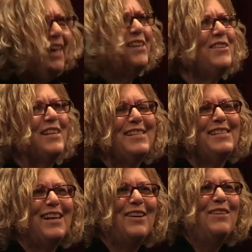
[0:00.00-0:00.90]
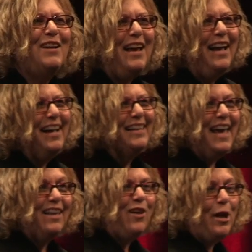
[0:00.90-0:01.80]
I can do this. So they
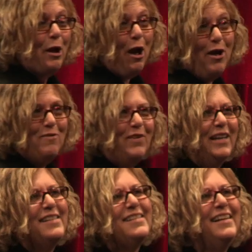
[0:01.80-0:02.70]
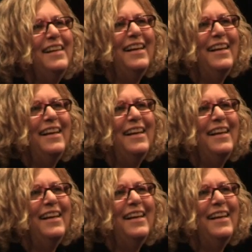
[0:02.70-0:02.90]
had a lot of confidence.